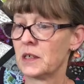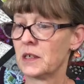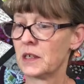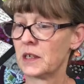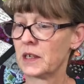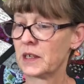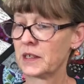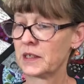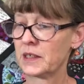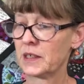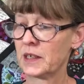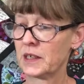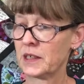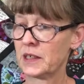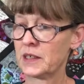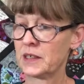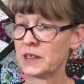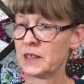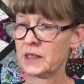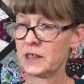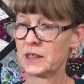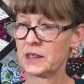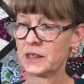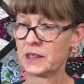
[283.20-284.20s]
Like I said,
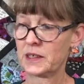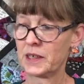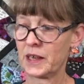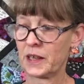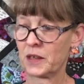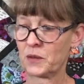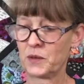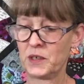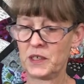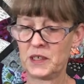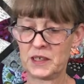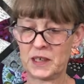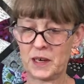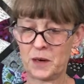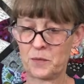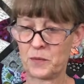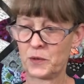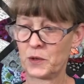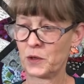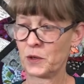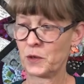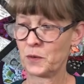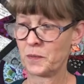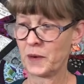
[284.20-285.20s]
this is Halloween
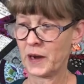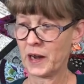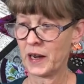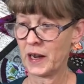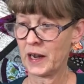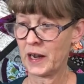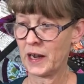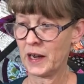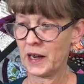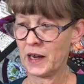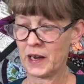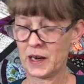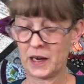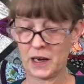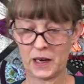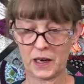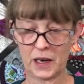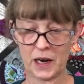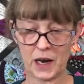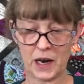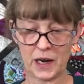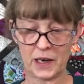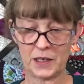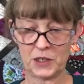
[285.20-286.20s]
Sampler by
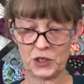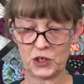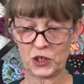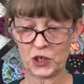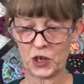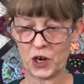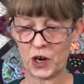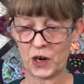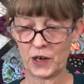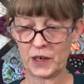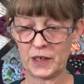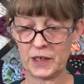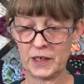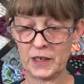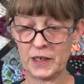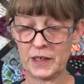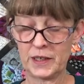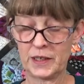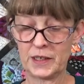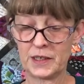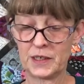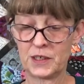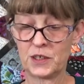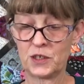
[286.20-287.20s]
Cottage Garden.
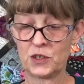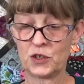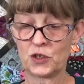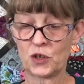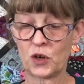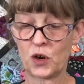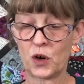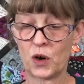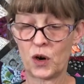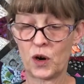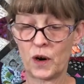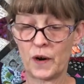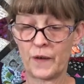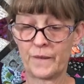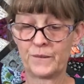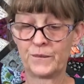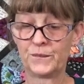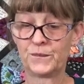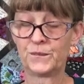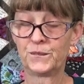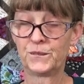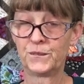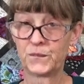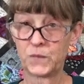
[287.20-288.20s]
This is on
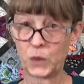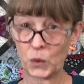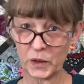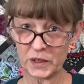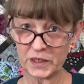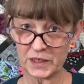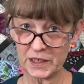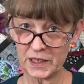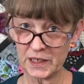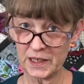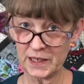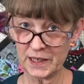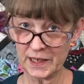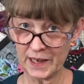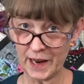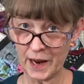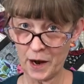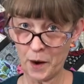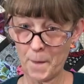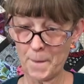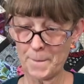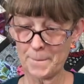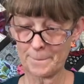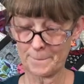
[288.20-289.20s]
14
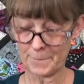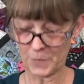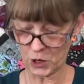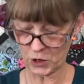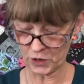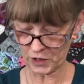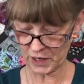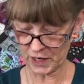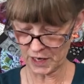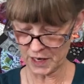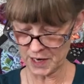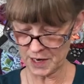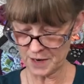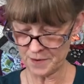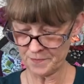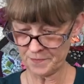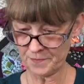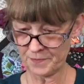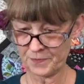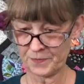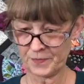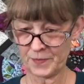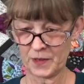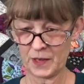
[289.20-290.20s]
count Murky,
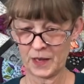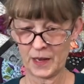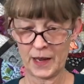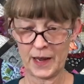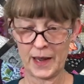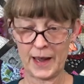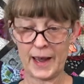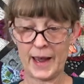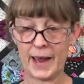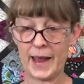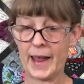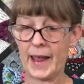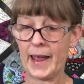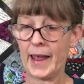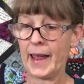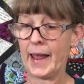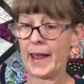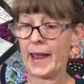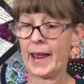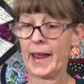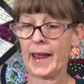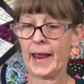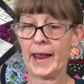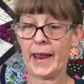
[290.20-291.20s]

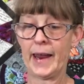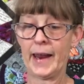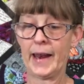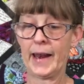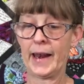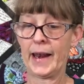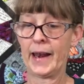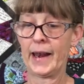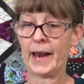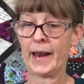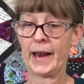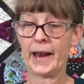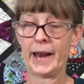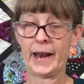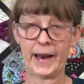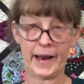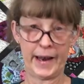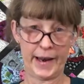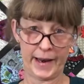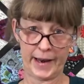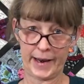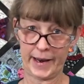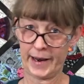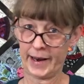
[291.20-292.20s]
and
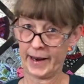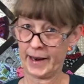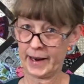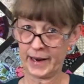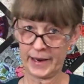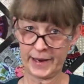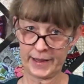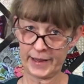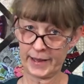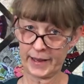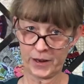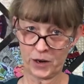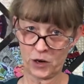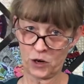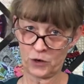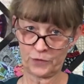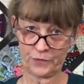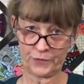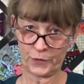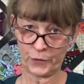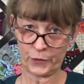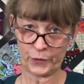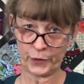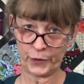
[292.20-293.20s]
none of the called
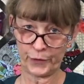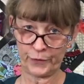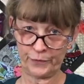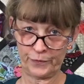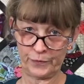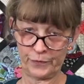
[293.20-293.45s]
for